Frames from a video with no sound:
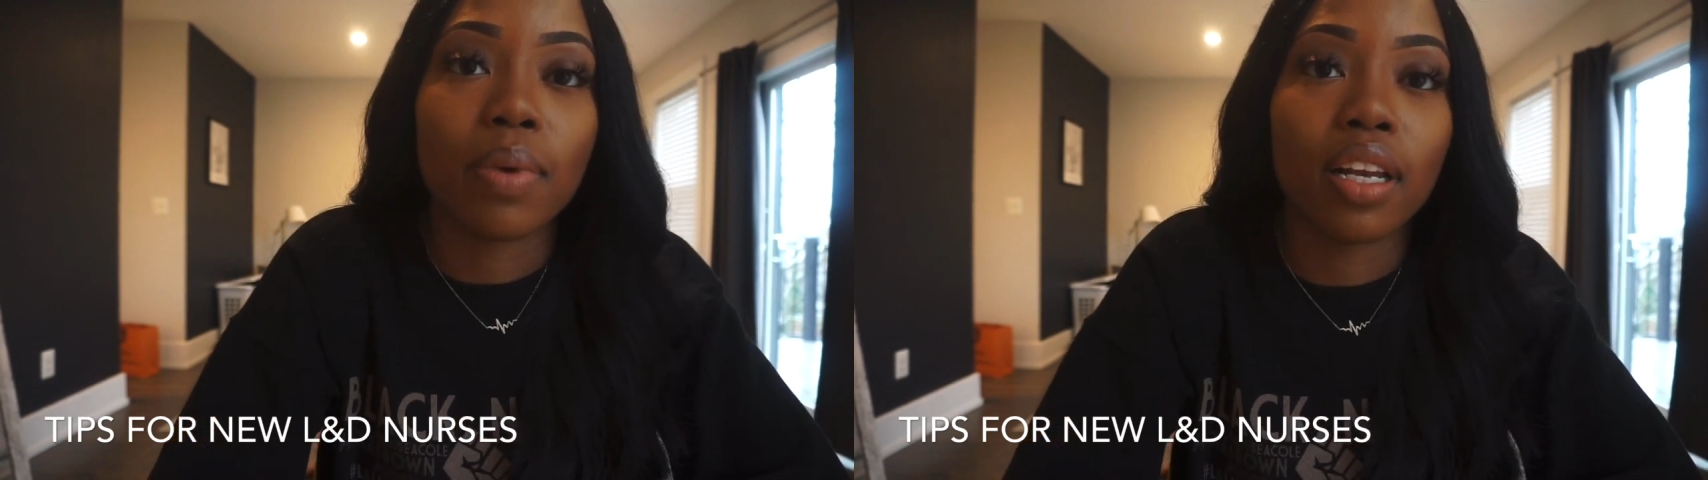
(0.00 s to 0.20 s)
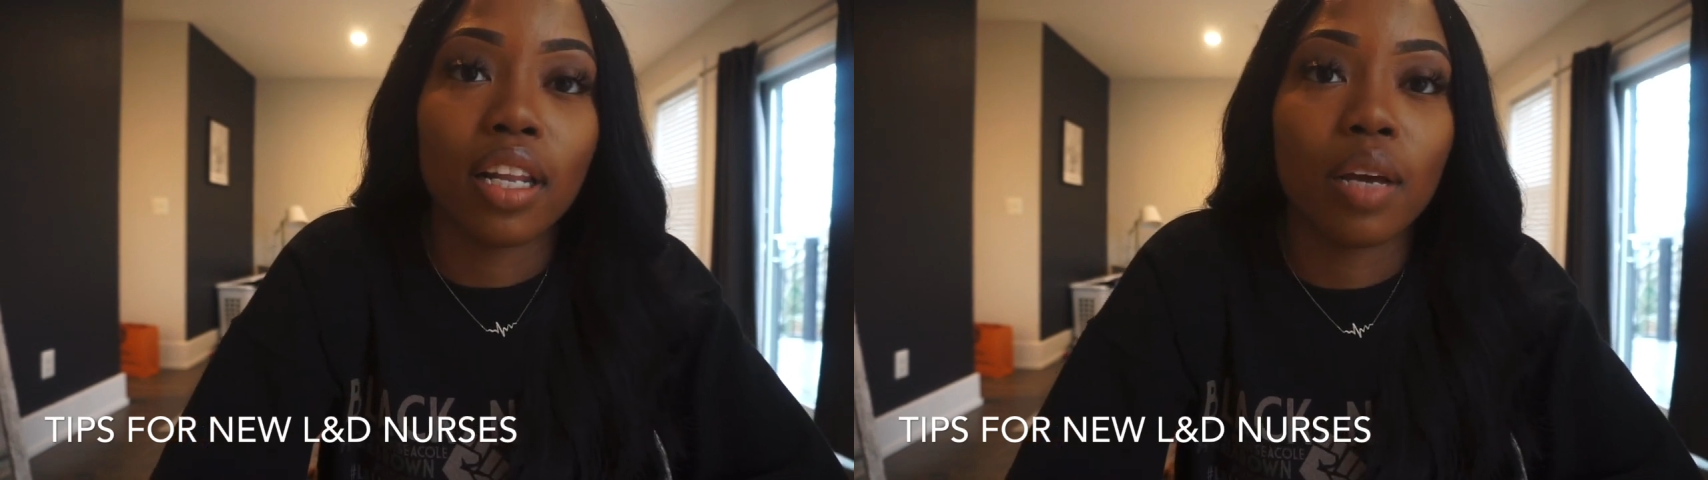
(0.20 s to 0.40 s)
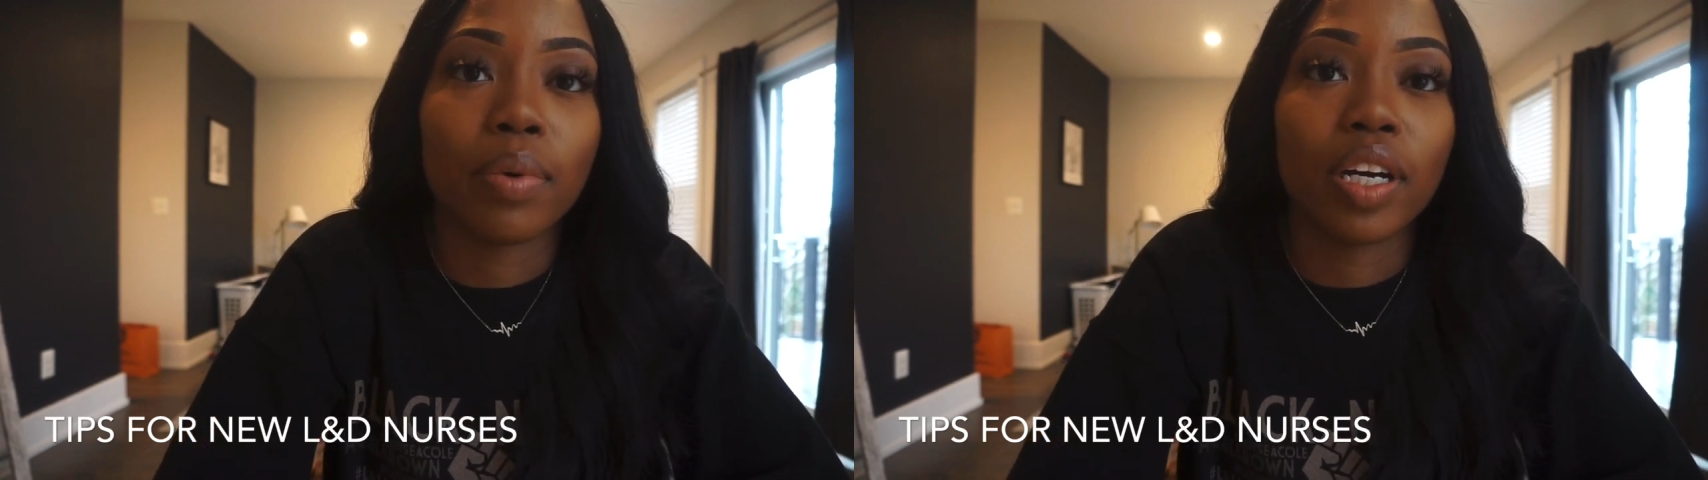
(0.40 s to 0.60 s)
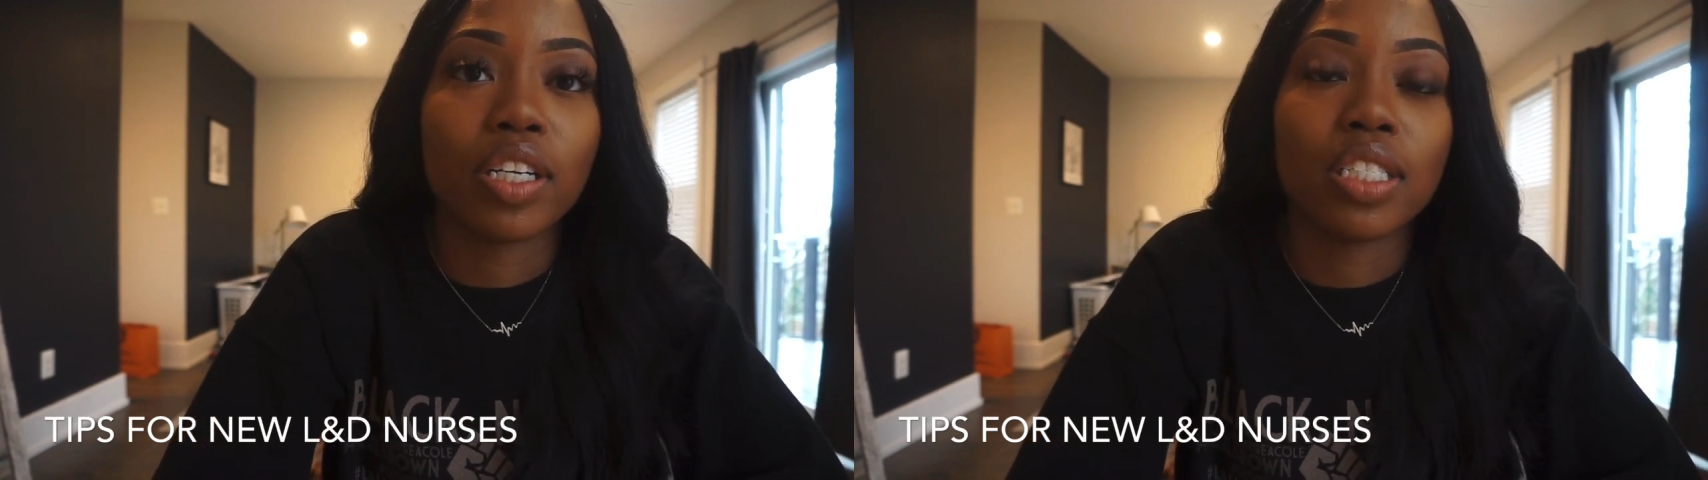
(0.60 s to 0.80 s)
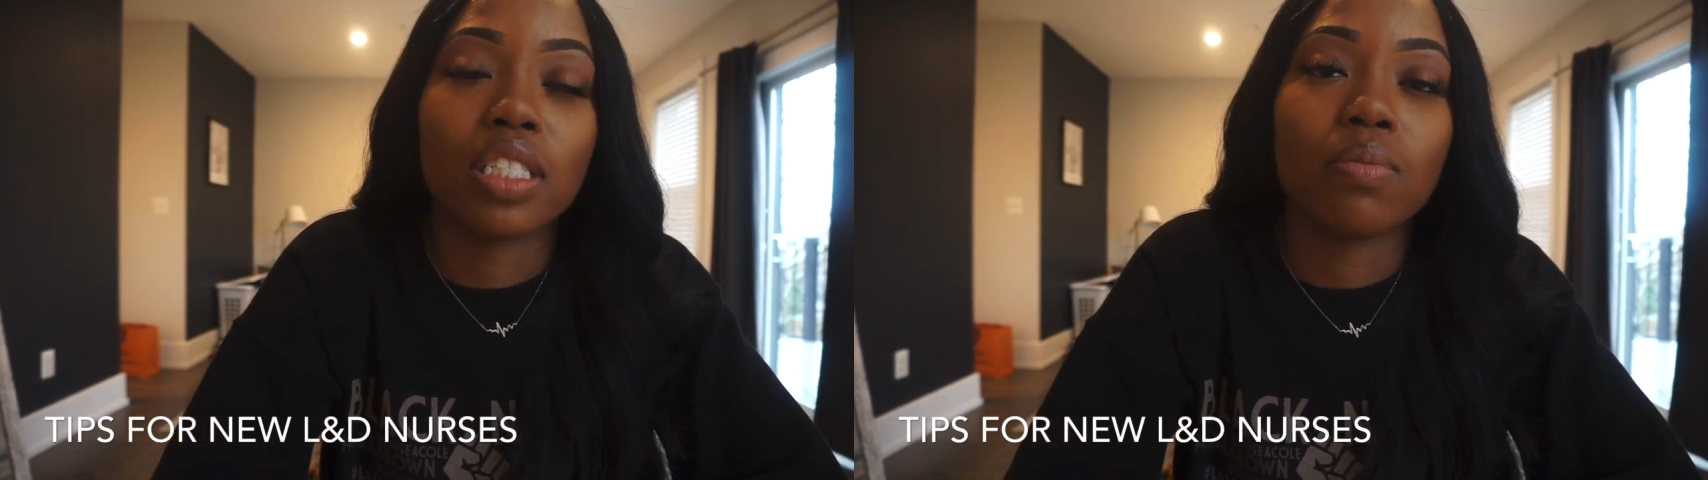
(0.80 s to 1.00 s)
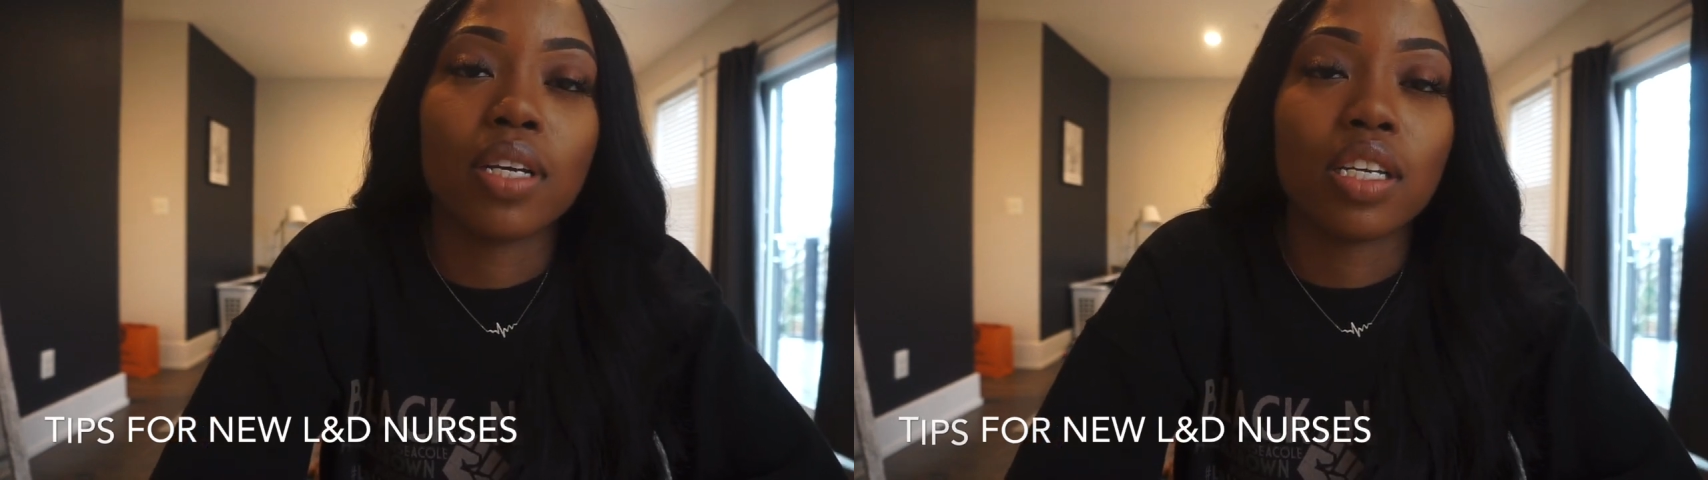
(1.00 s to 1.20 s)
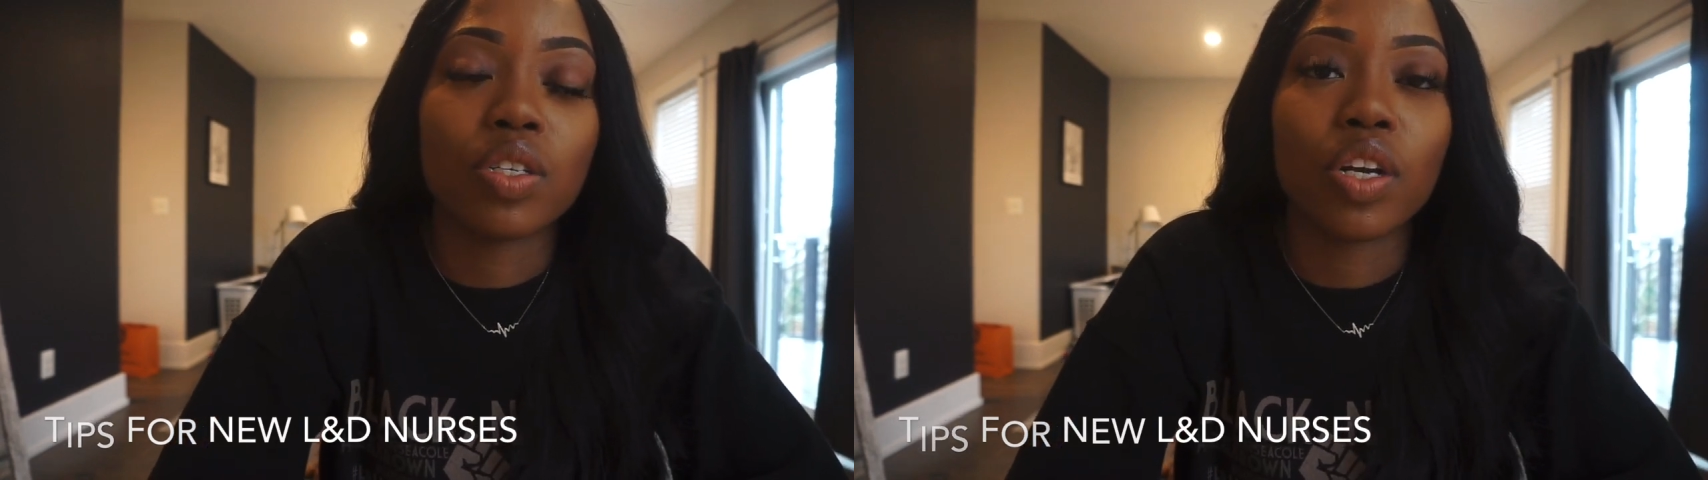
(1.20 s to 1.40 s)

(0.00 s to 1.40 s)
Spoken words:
being a labor nurse just because,